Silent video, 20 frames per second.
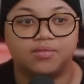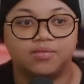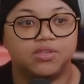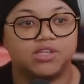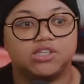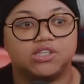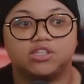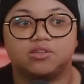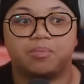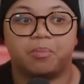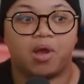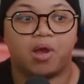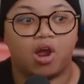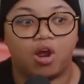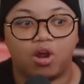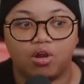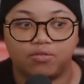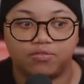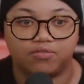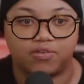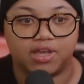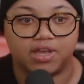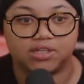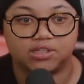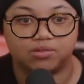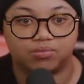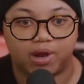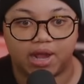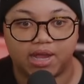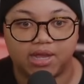This is
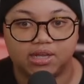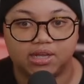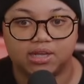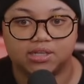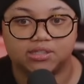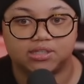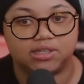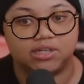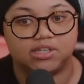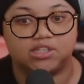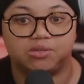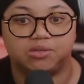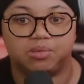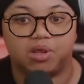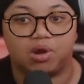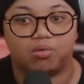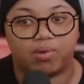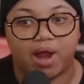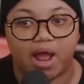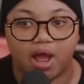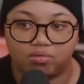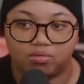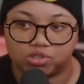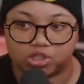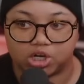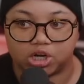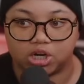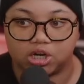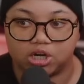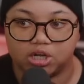perfect, right? Because he needs to be around
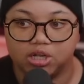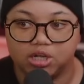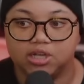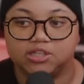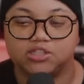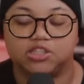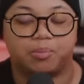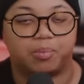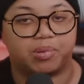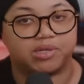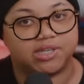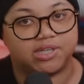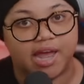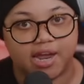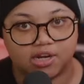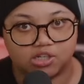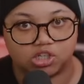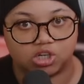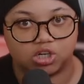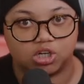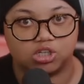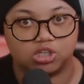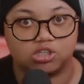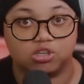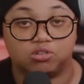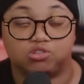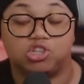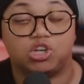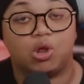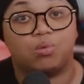her to protect her
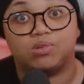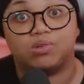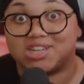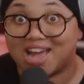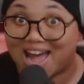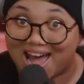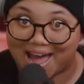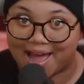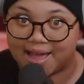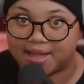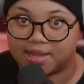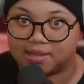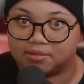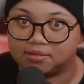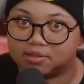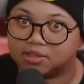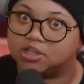so she don't die.